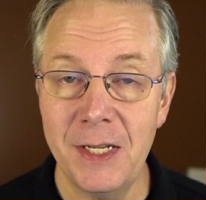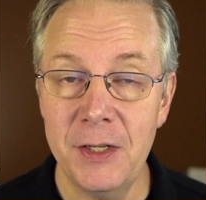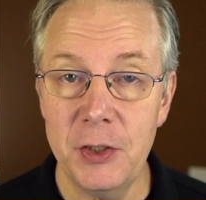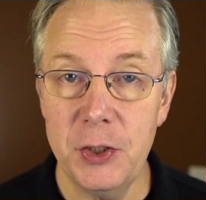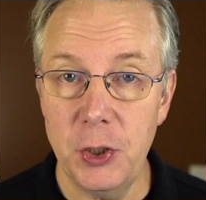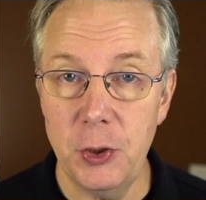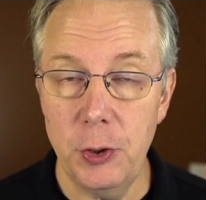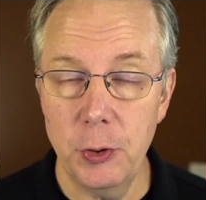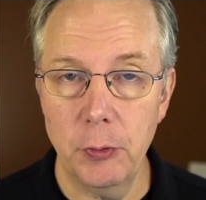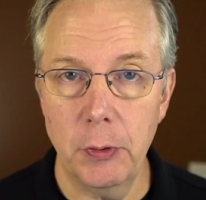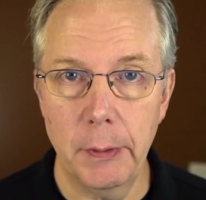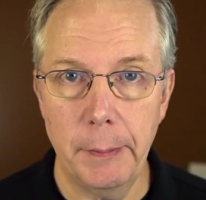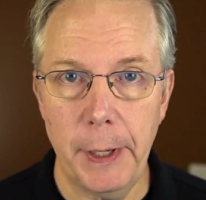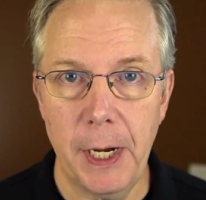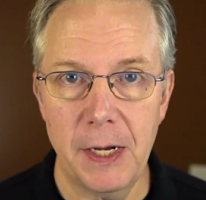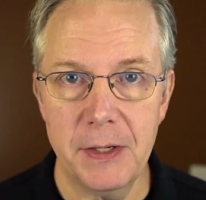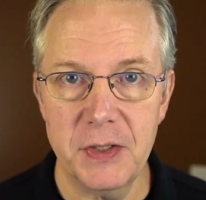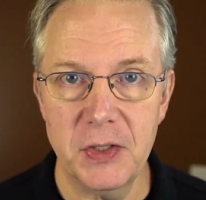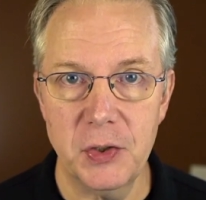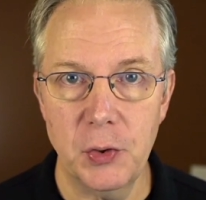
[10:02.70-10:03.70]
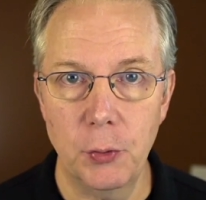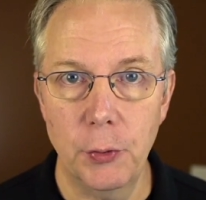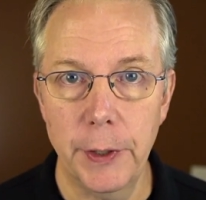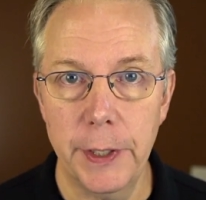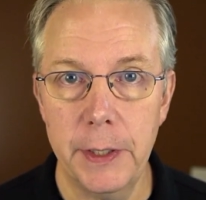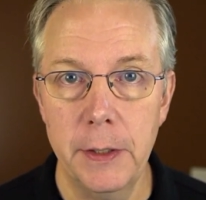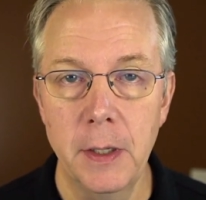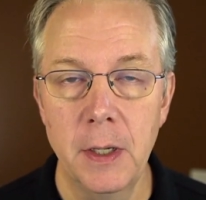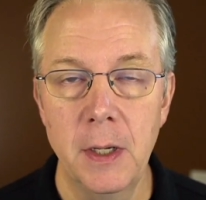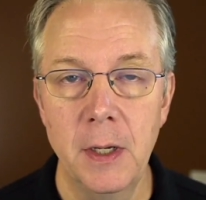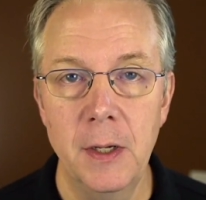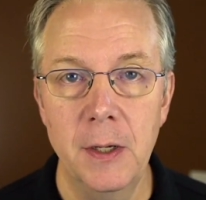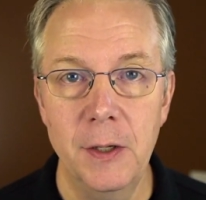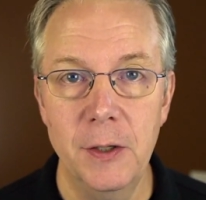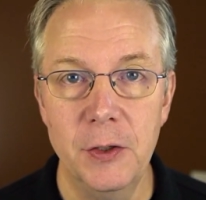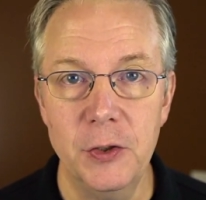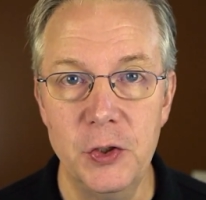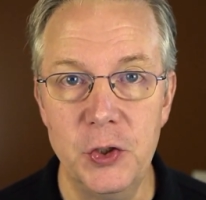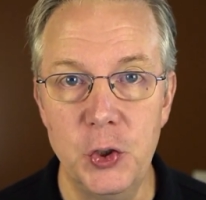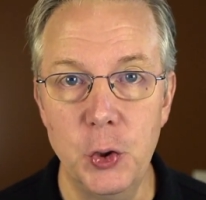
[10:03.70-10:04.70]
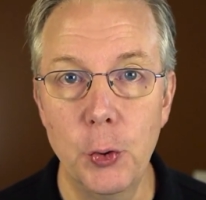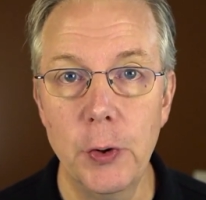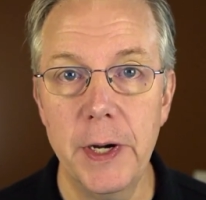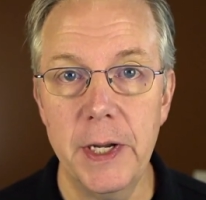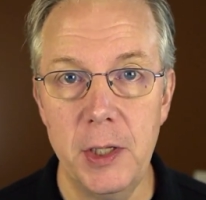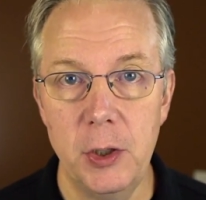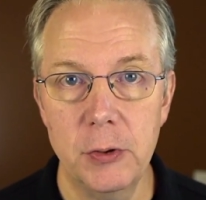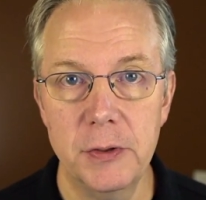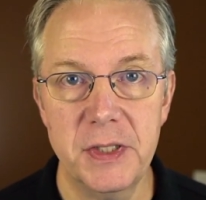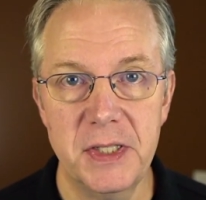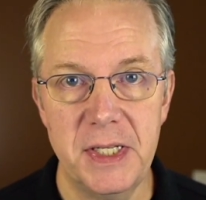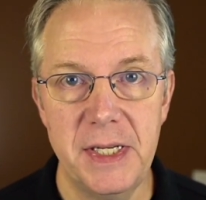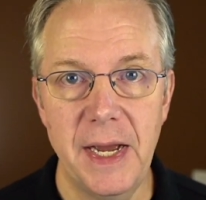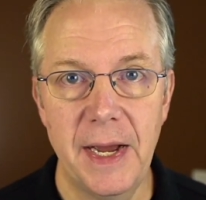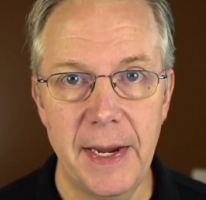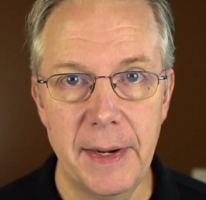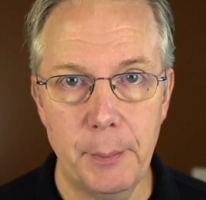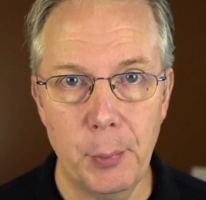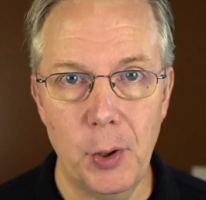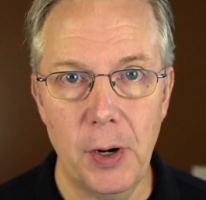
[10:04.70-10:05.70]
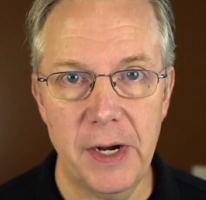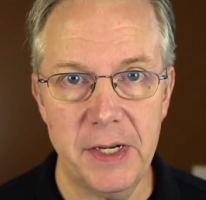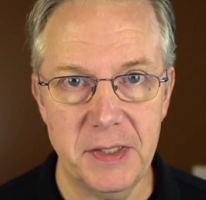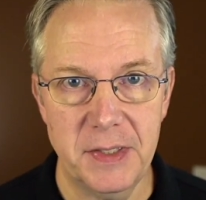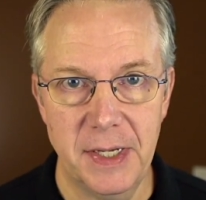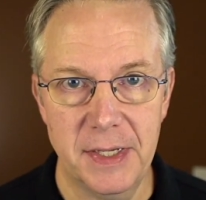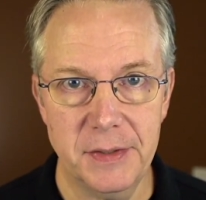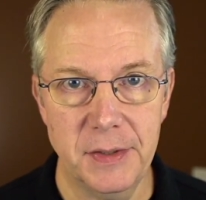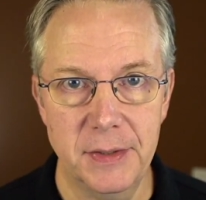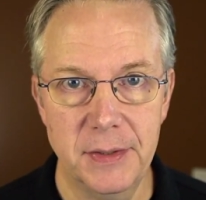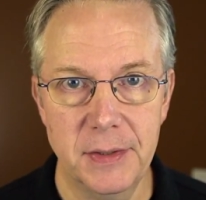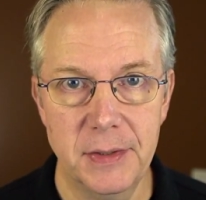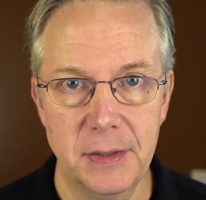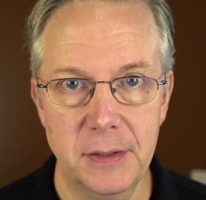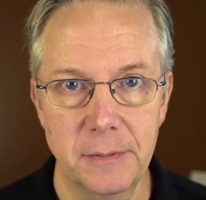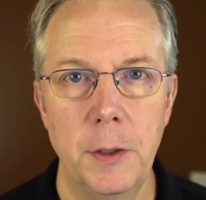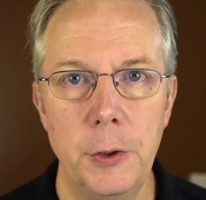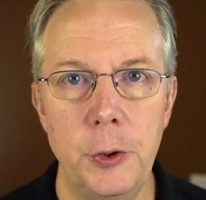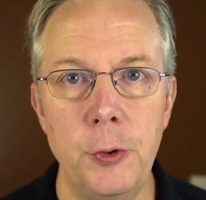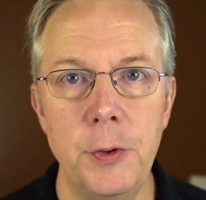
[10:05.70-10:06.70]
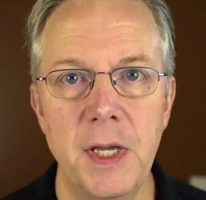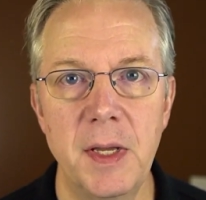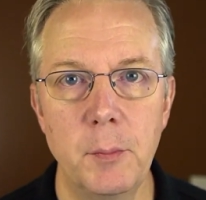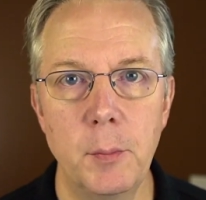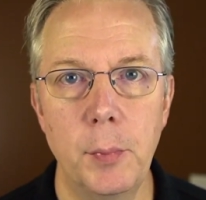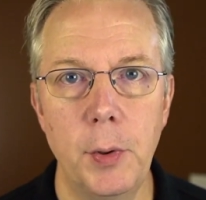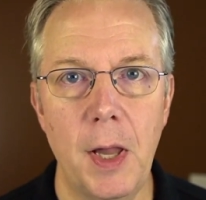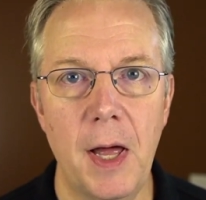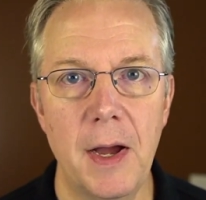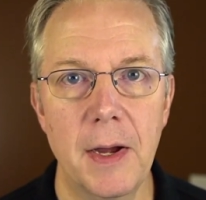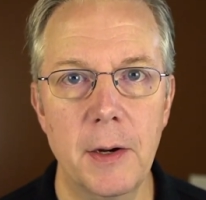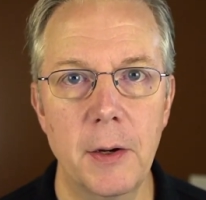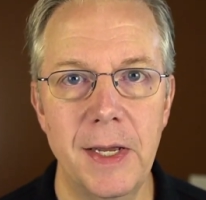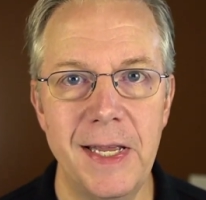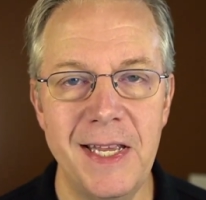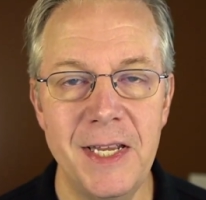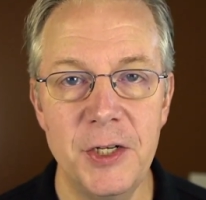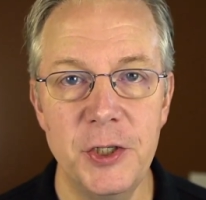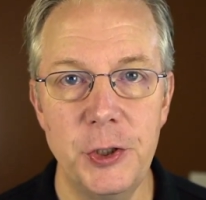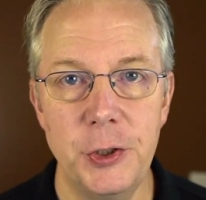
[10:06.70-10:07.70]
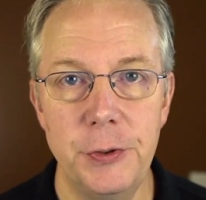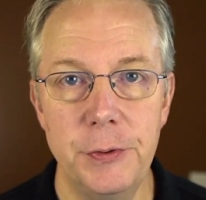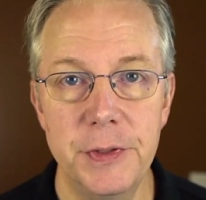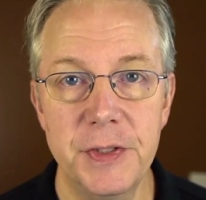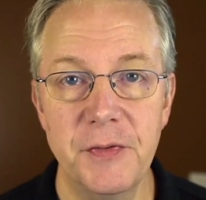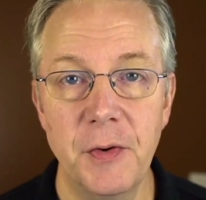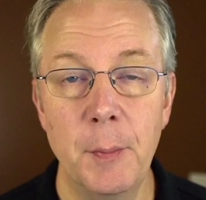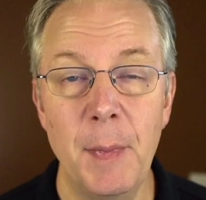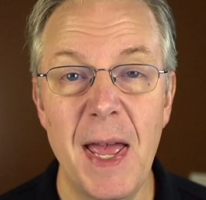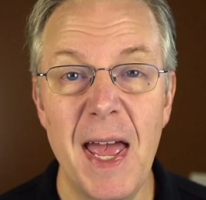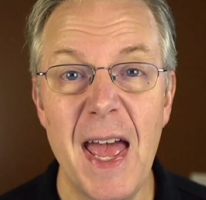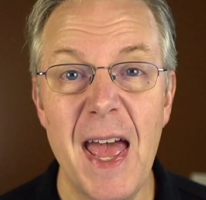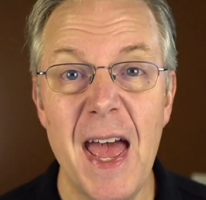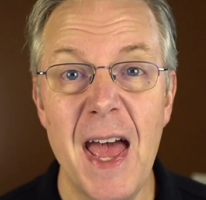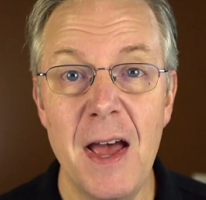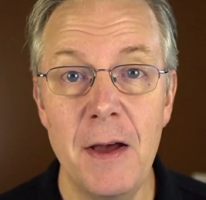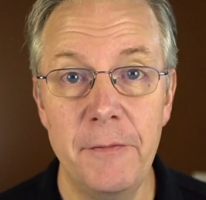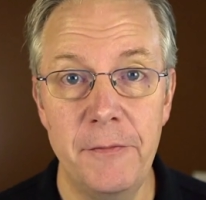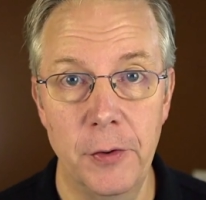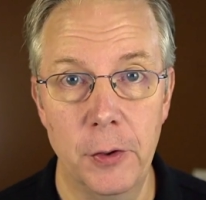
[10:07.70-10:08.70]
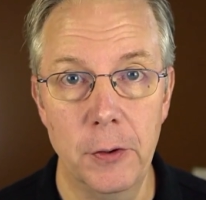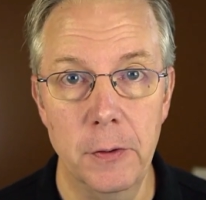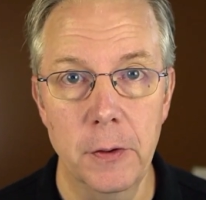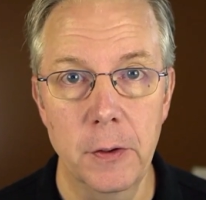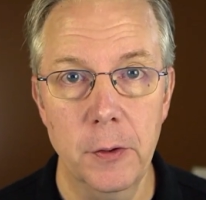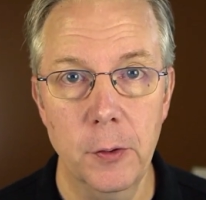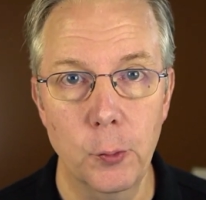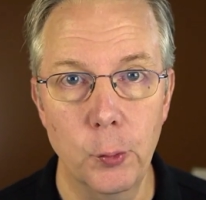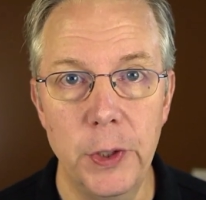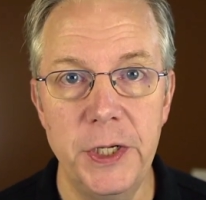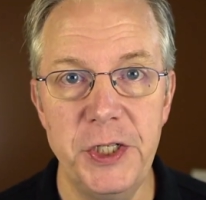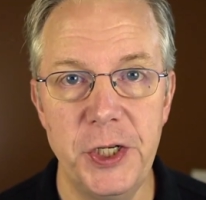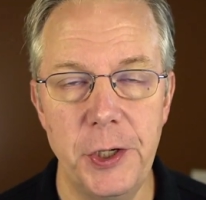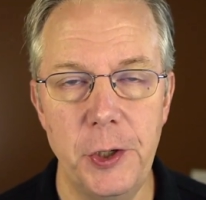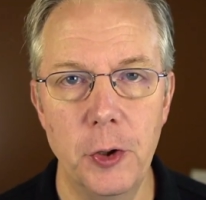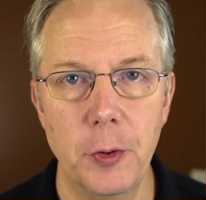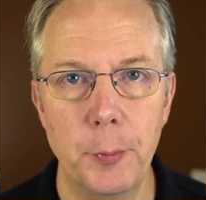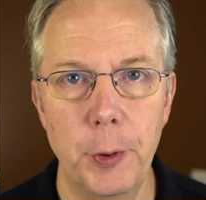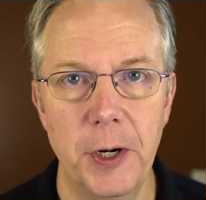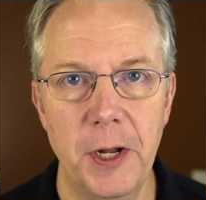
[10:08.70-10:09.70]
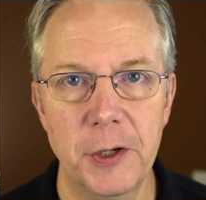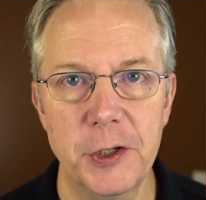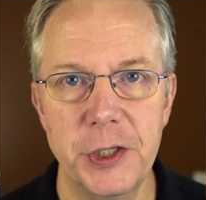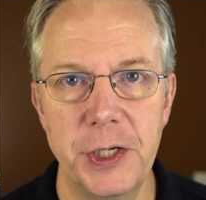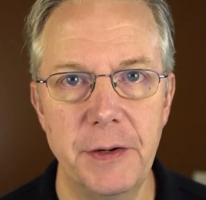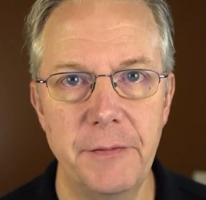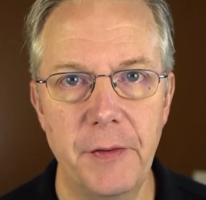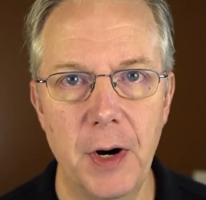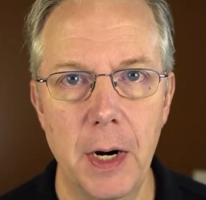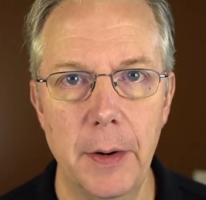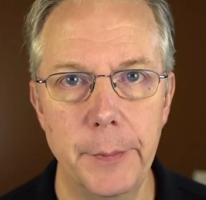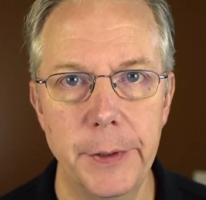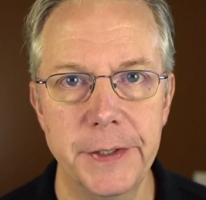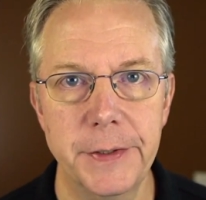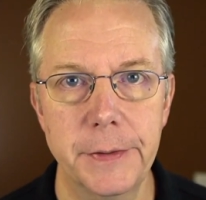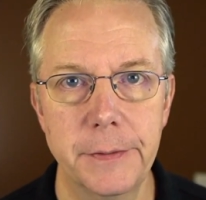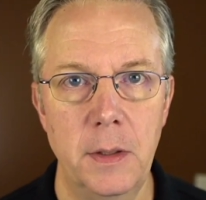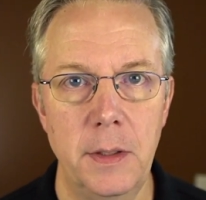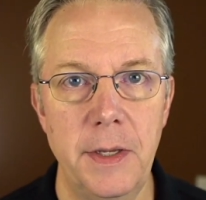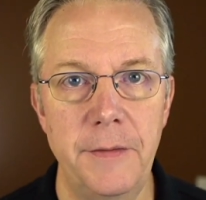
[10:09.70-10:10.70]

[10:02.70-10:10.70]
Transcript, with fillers: into your repository during your CI processes, you can block issues from ever reaching your production environment.